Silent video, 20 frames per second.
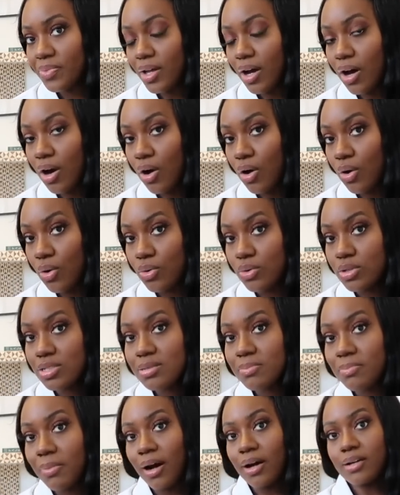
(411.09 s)
are
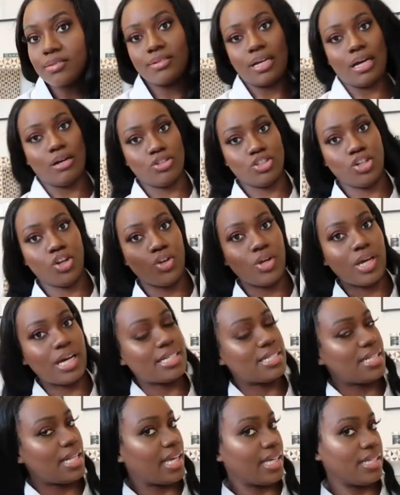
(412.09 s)
old, but I'll show you
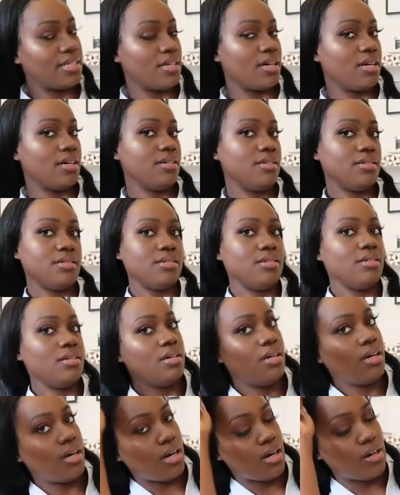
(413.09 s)
guys later
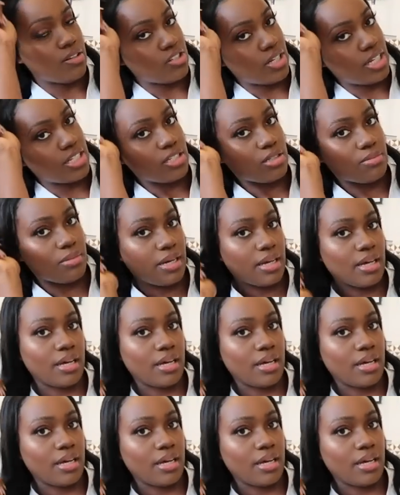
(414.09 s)
after I do my